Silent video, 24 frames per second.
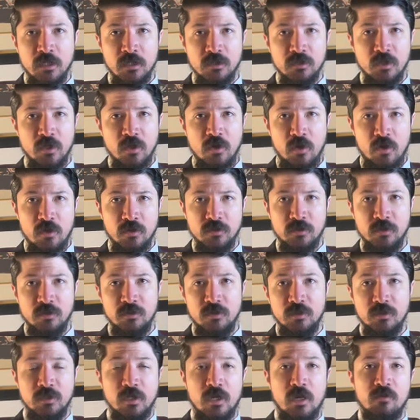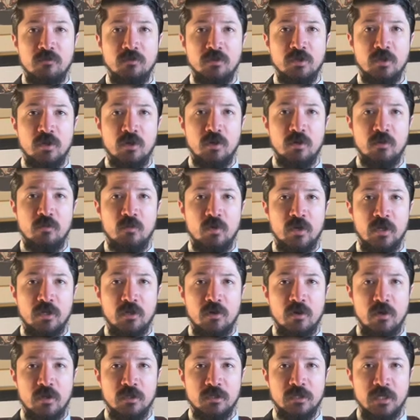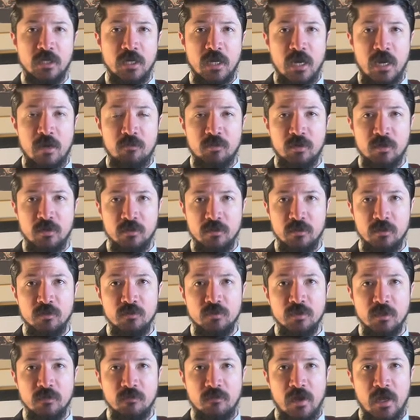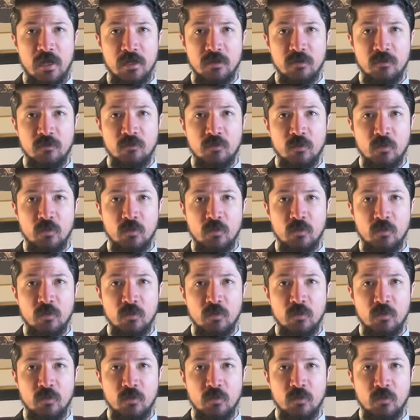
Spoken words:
Tesla also does not return what it costs in capital, losing value.